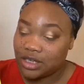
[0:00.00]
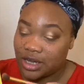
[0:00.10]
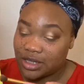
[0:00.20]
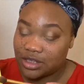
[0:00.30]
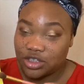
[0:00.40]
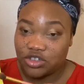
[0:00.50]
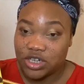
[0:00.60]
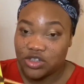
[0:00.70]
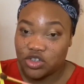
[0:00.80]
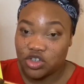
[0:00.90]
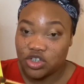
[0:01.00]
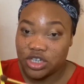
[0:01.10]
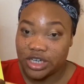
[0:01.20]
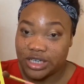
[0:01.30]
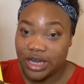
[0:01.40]
get the transition
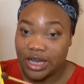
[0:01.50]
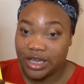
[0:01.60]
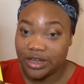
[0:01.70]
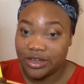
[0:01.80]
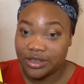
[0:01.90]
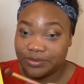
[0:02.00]
shade here